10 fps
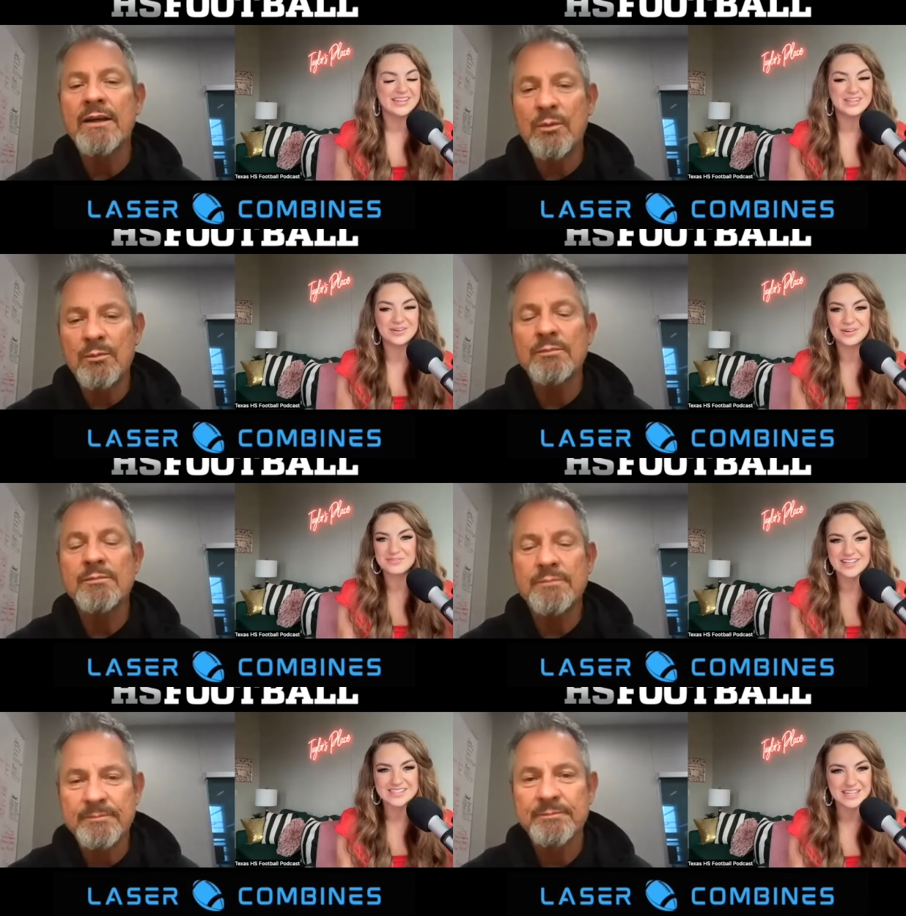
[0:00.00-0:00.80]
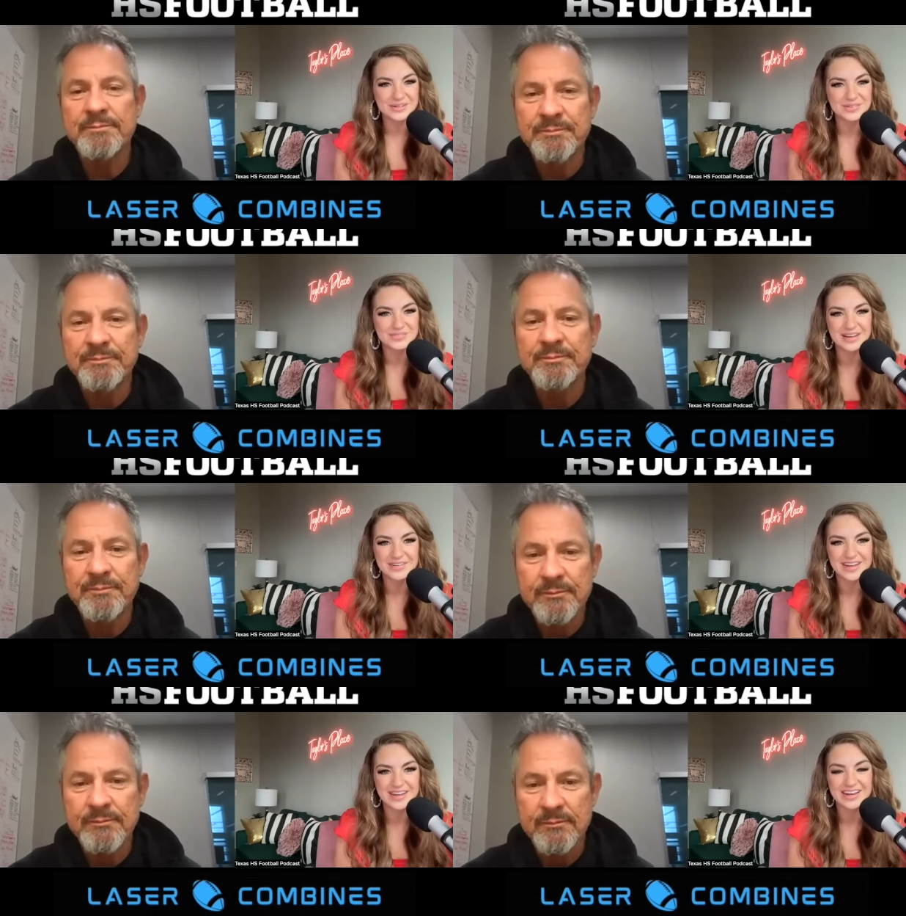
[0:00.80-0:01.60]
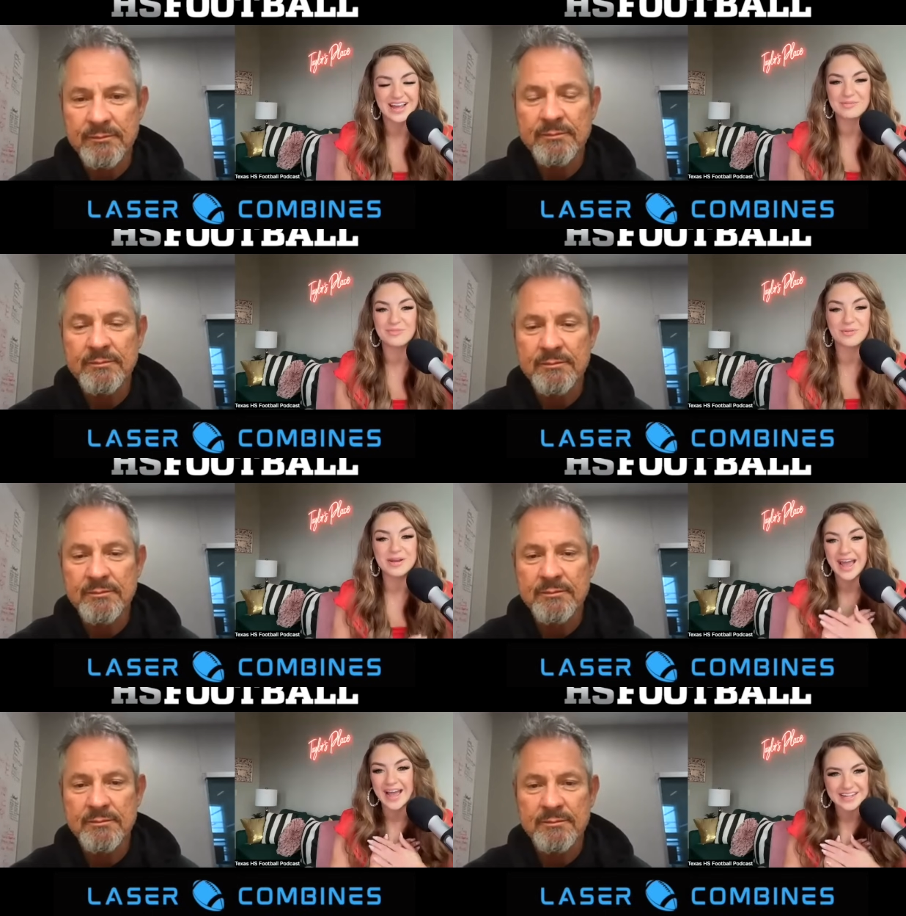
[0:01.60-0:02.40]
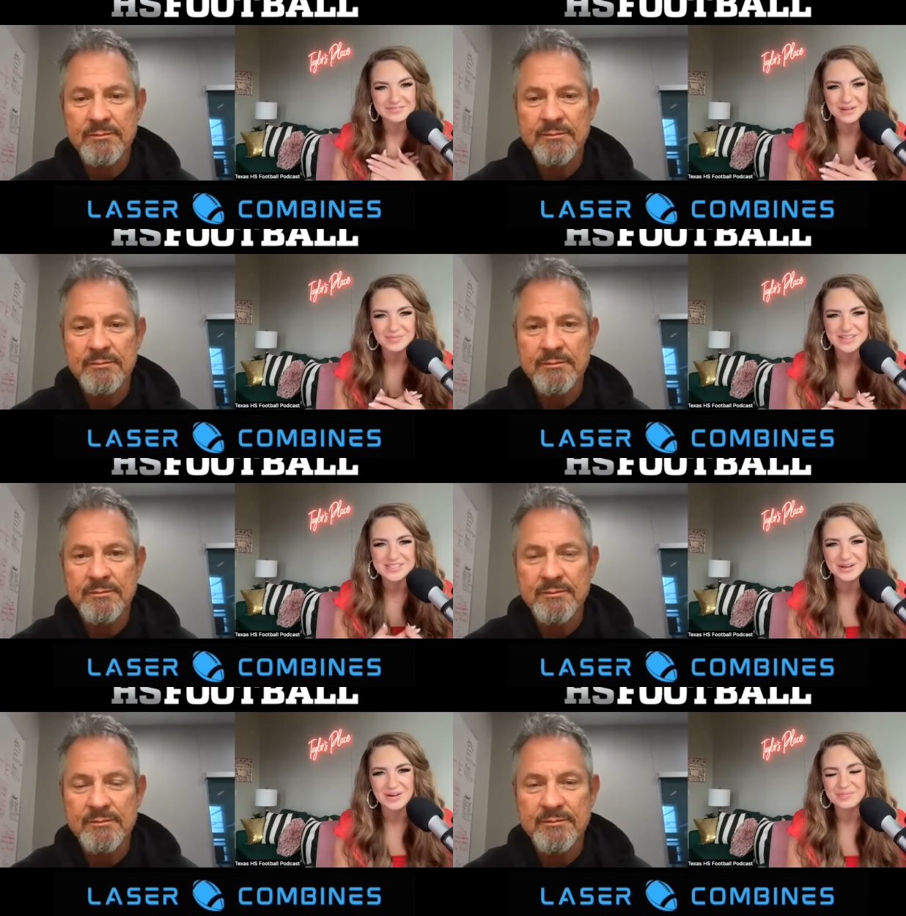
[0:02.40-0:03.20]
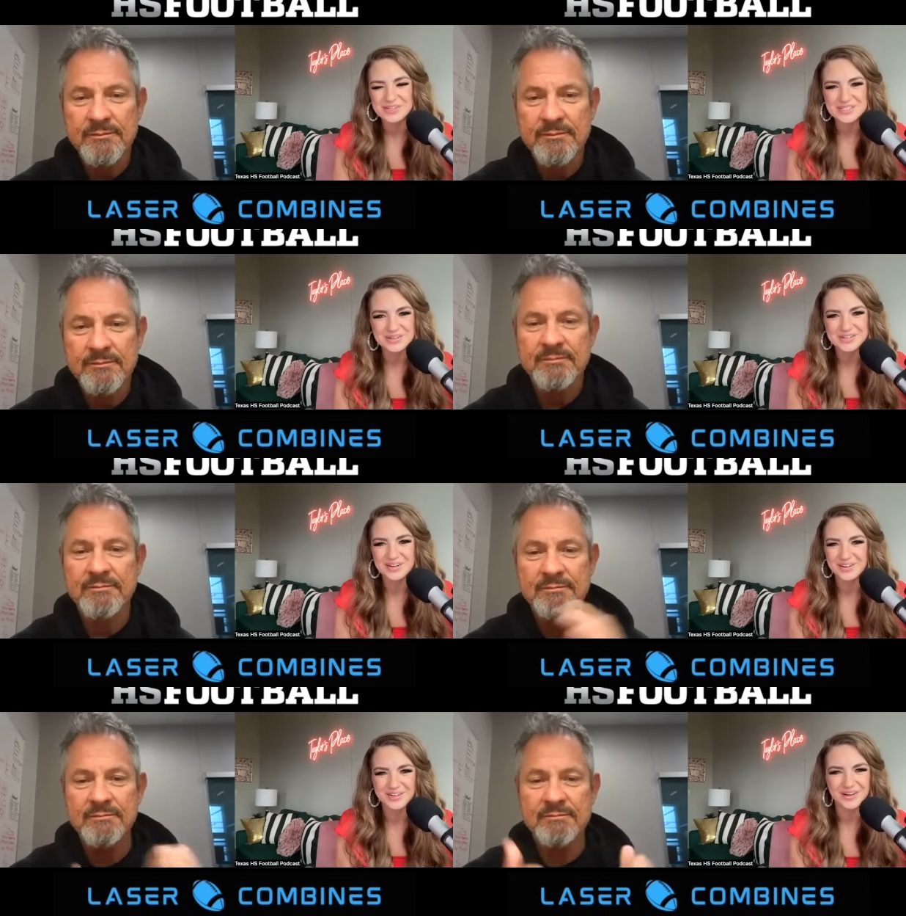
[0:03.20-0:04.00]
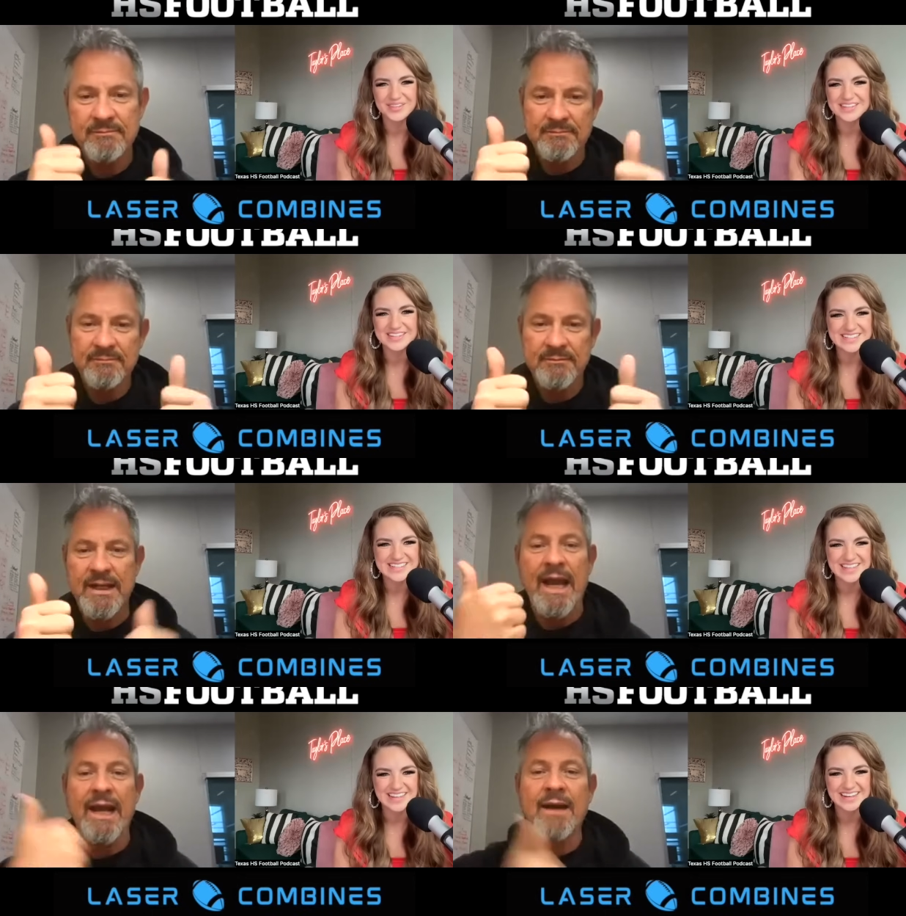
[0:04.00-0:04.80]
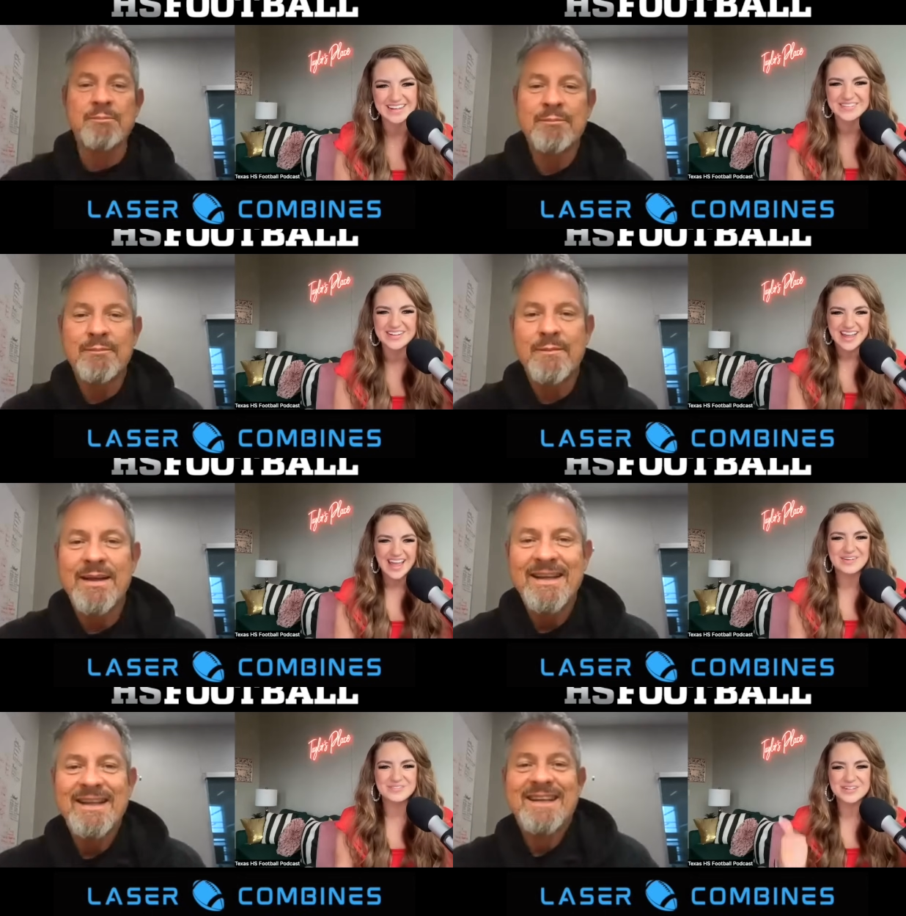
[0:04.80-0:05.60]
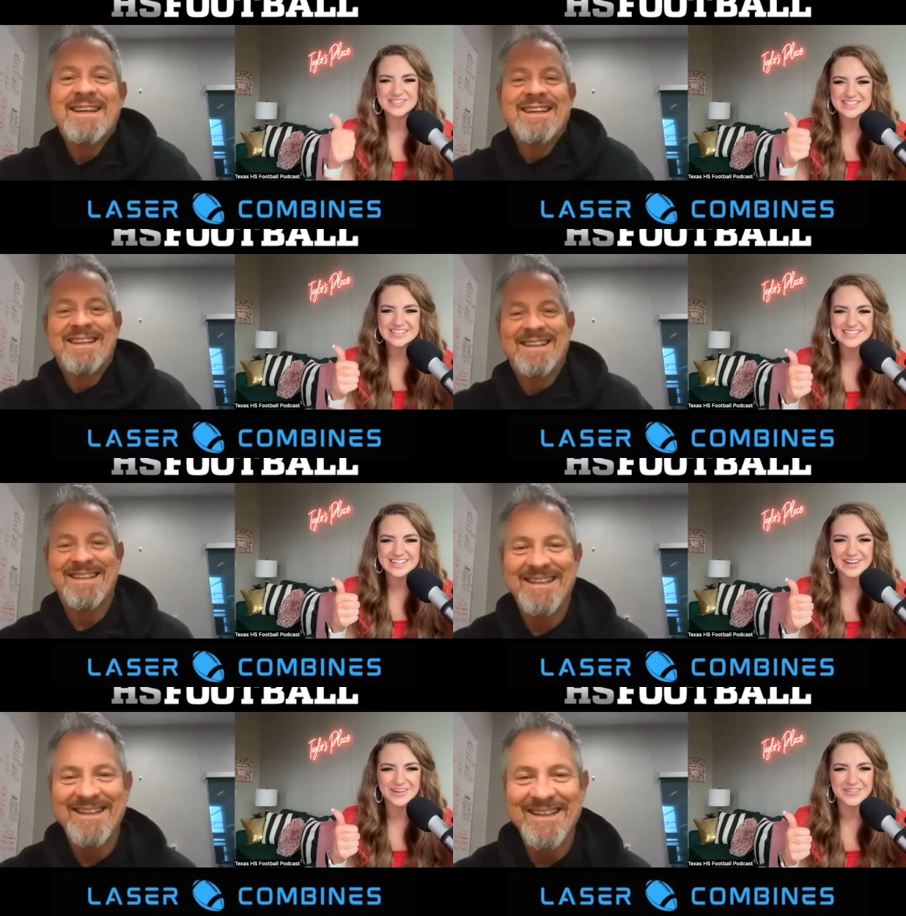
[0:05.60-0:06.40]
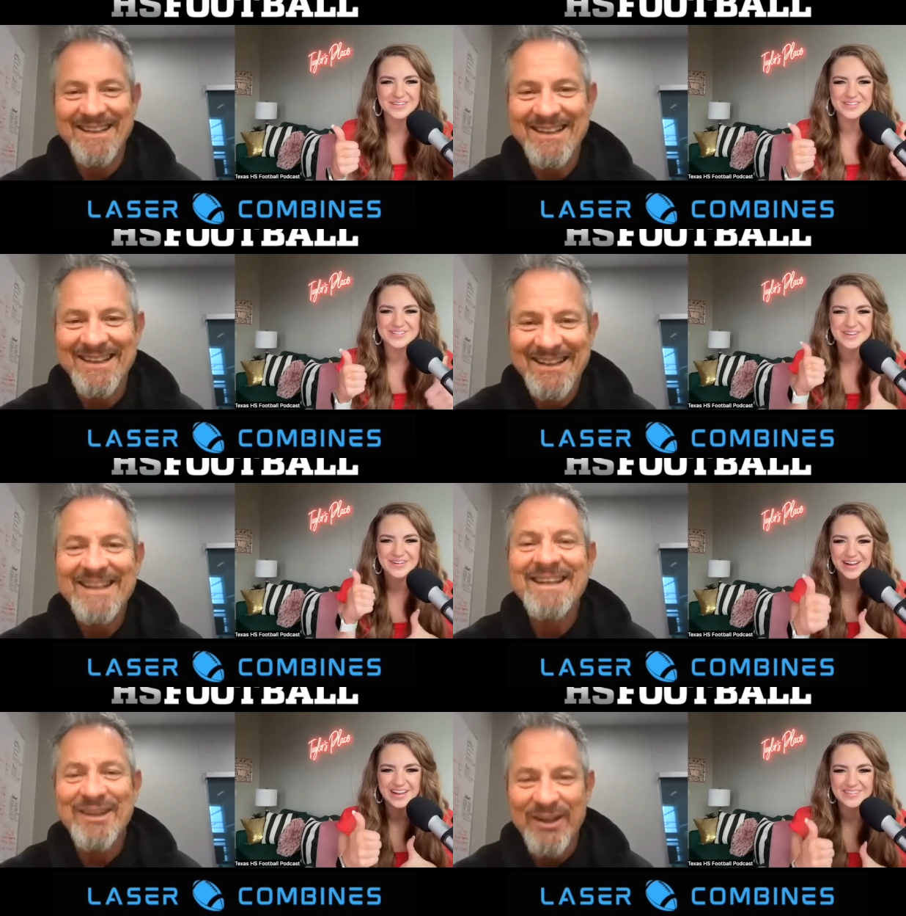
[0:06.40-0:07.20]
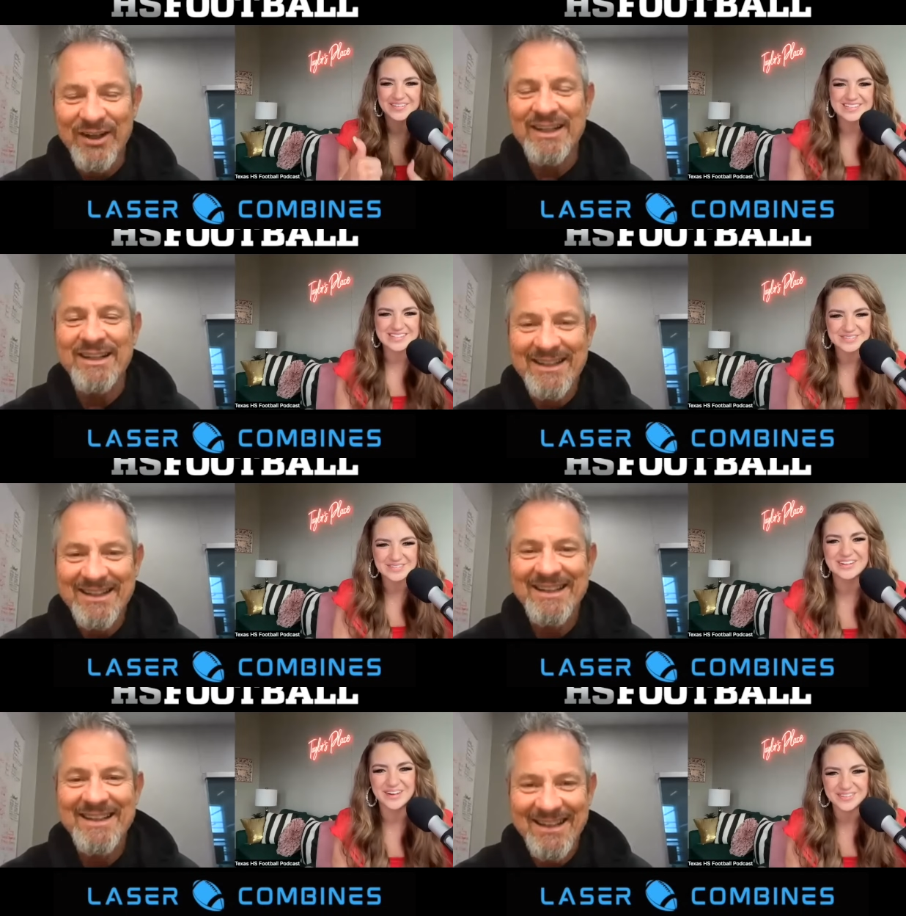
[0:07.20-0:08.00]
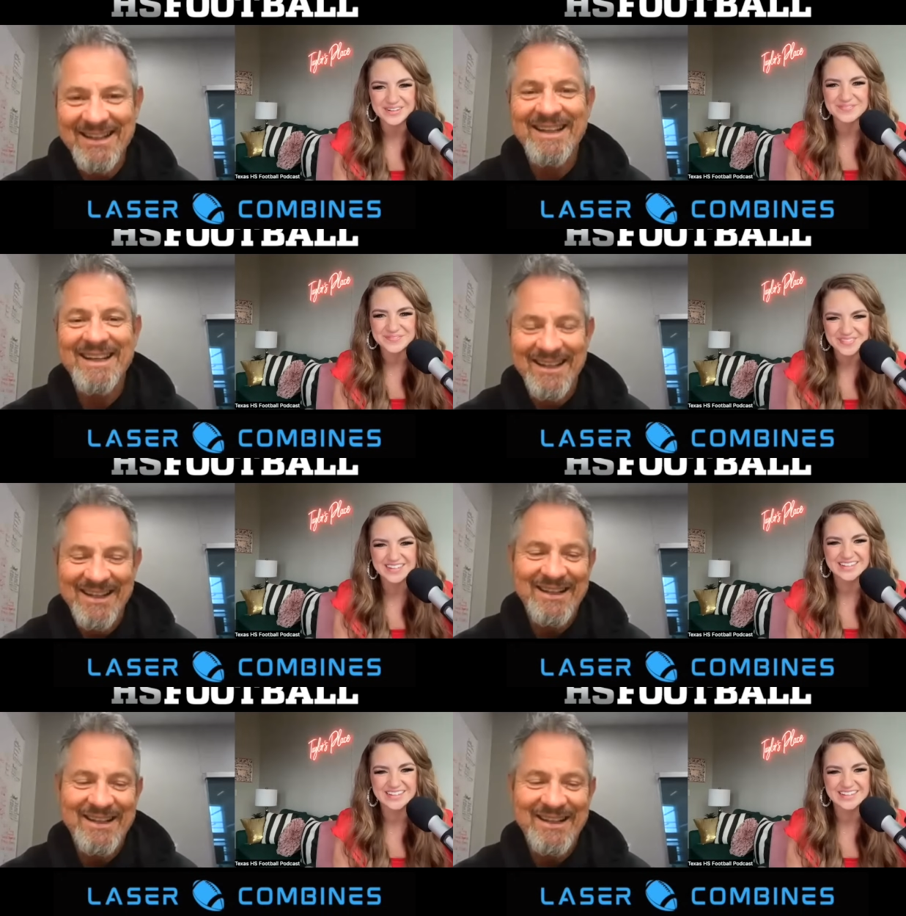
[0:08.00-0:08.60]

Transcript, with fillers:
Speaker 1: your advice that you have given. And I'm from an Aggie family, so I'll be cheering y'all on this season. And, and, we're season ticket holders, so I can't wait Good. to see what y'all do.